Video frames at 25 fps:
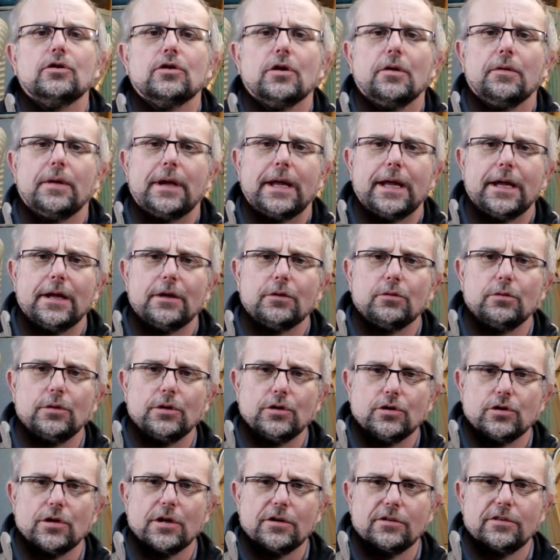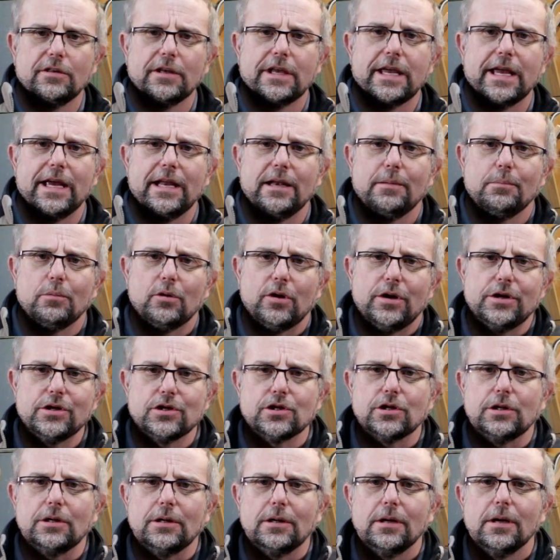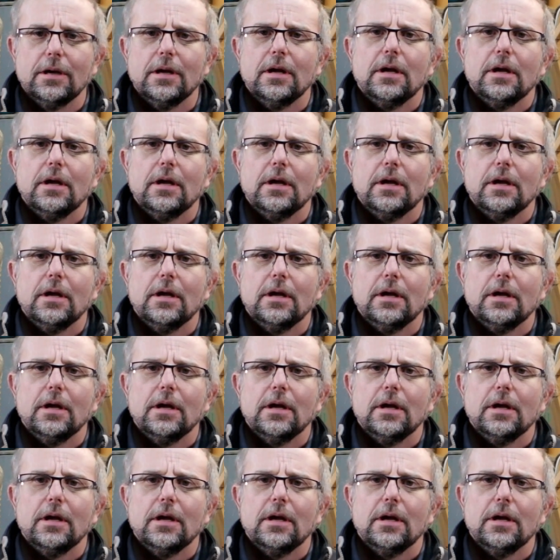show how to adjust the calibration